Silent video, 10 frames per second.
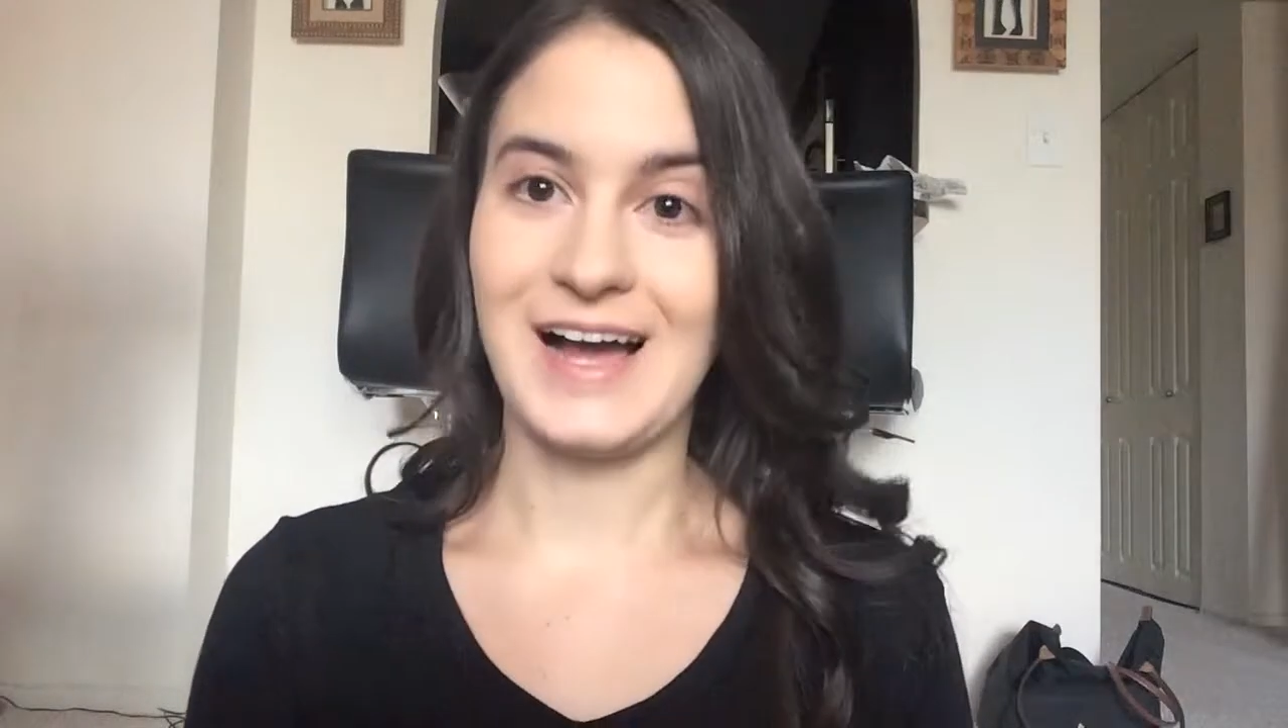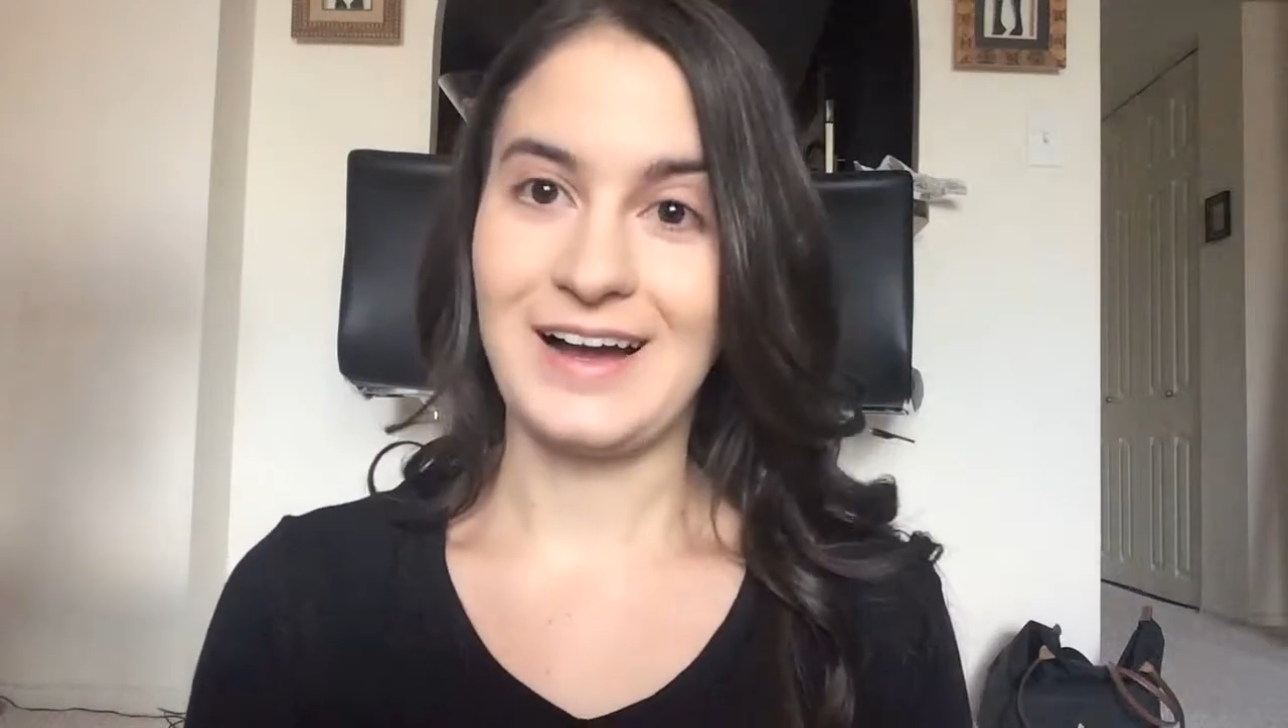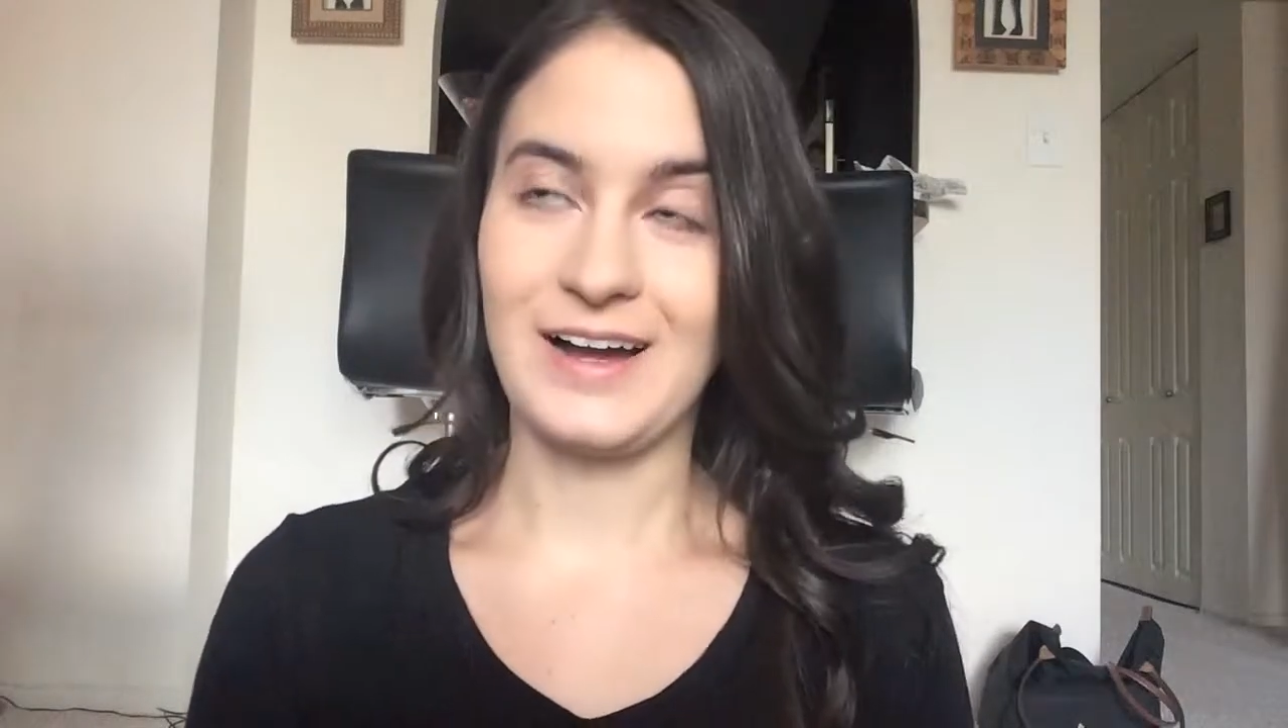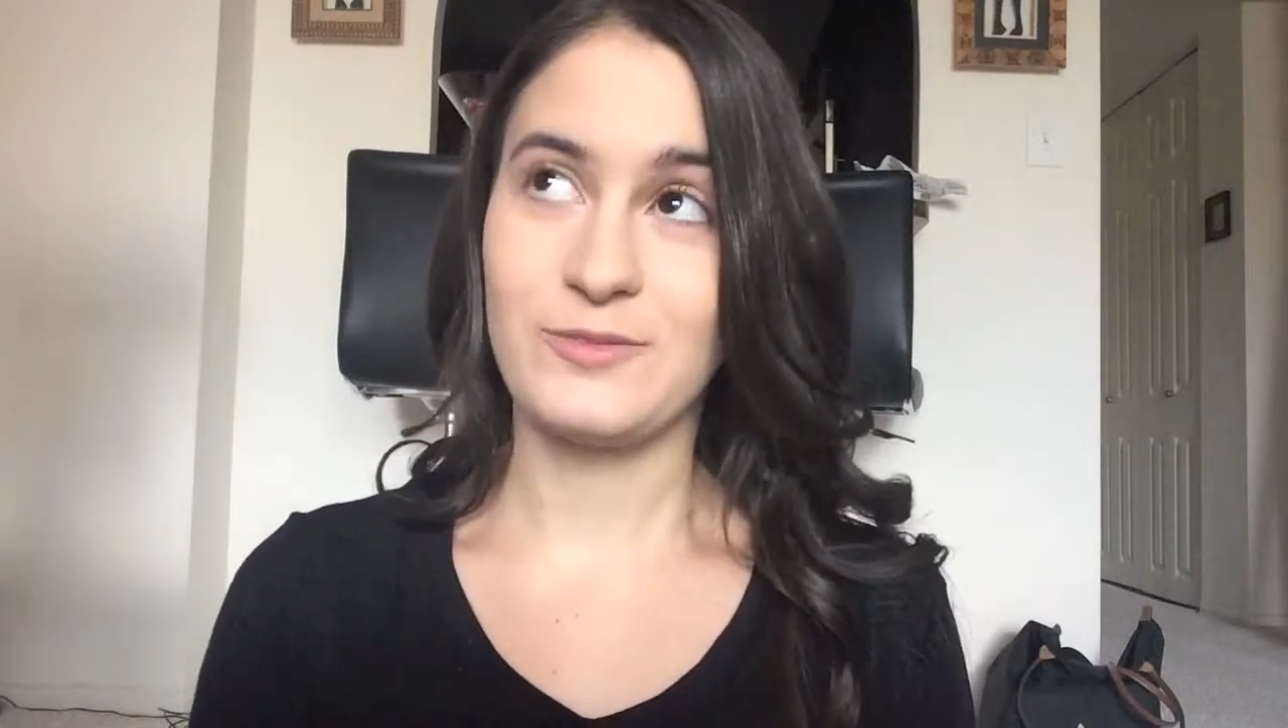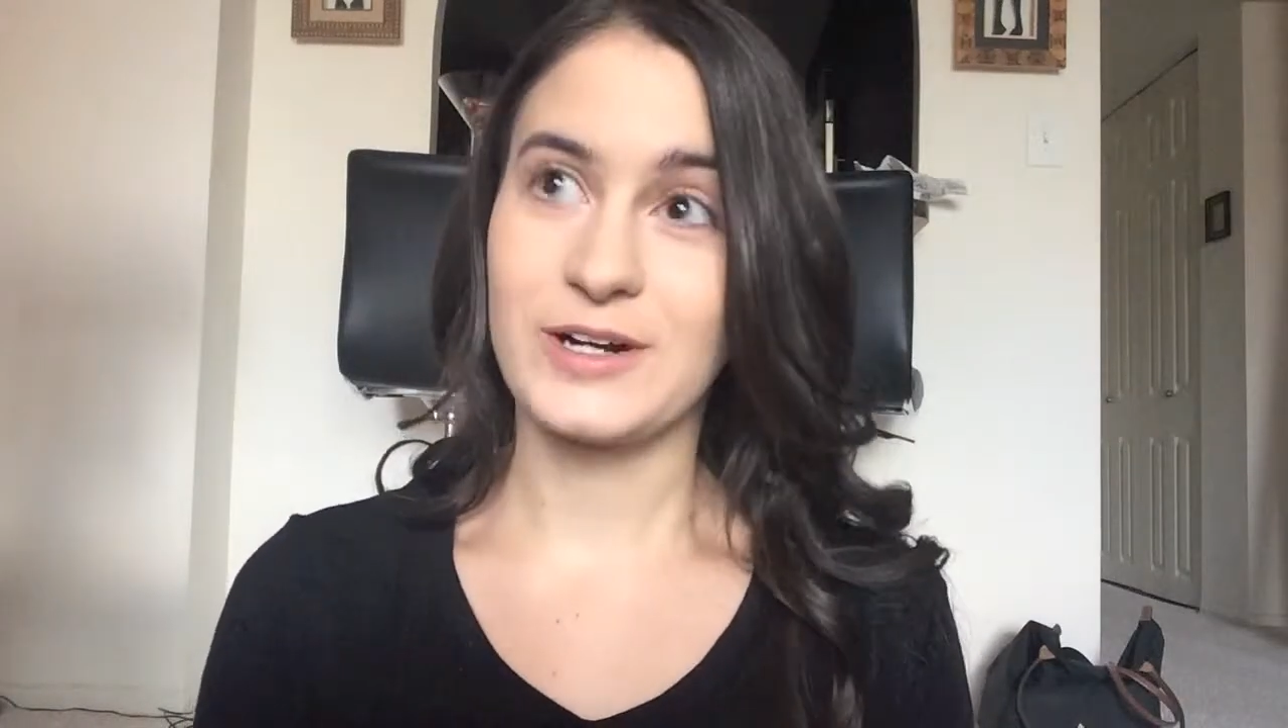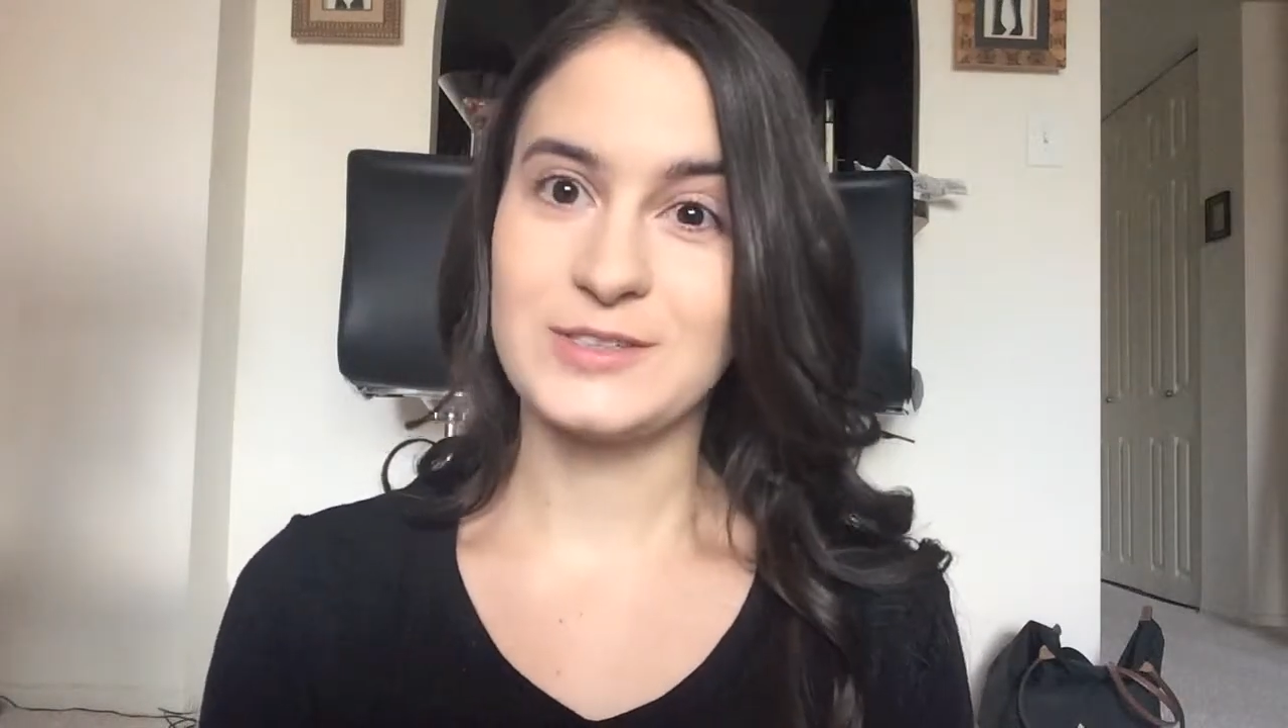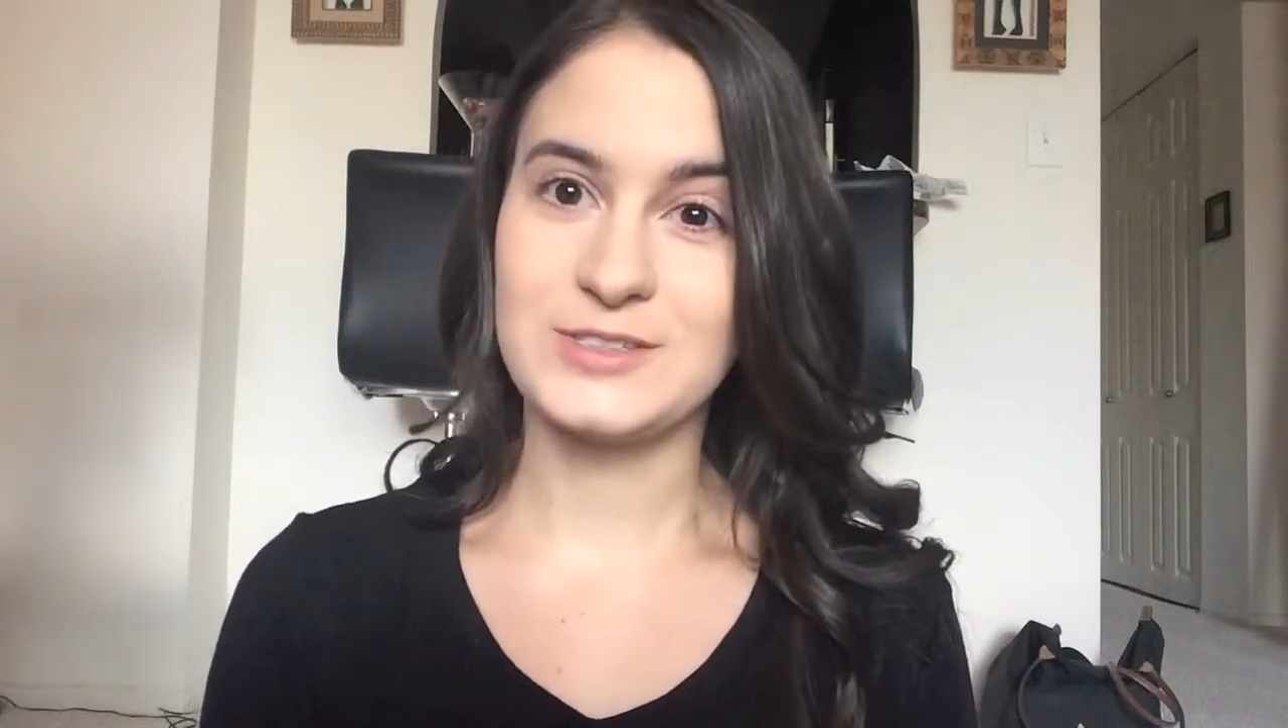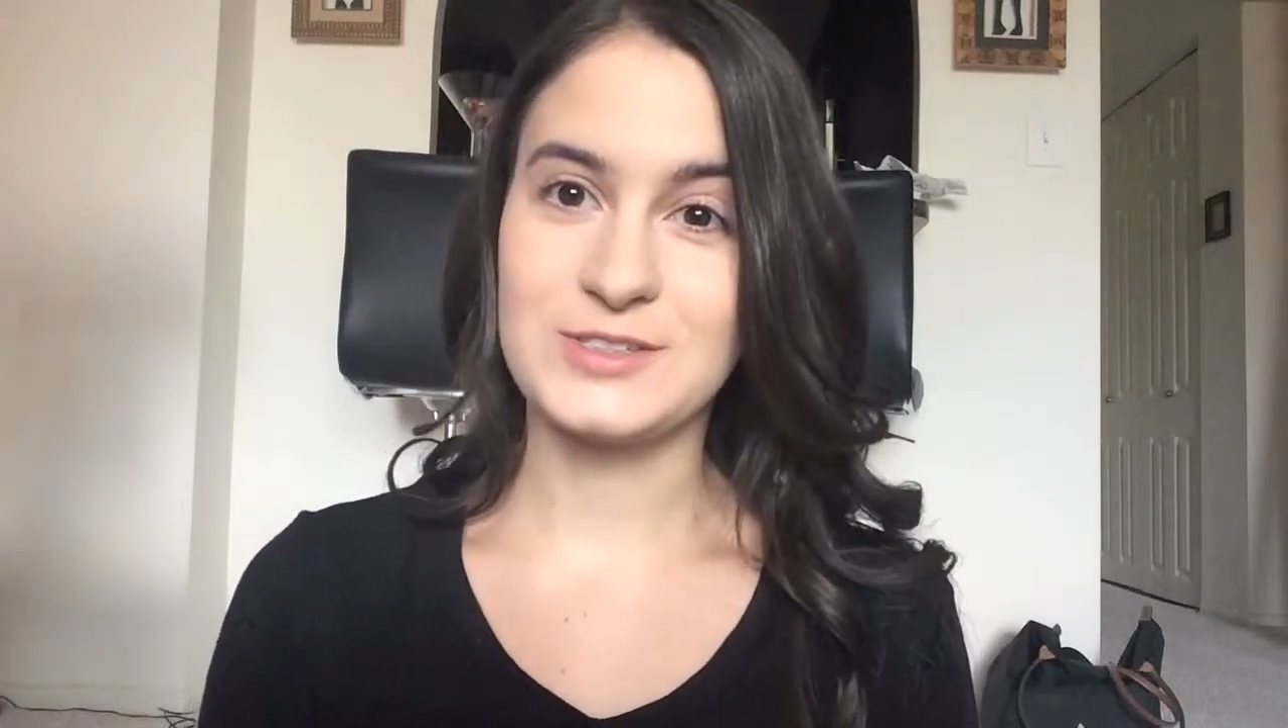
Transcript: I wanted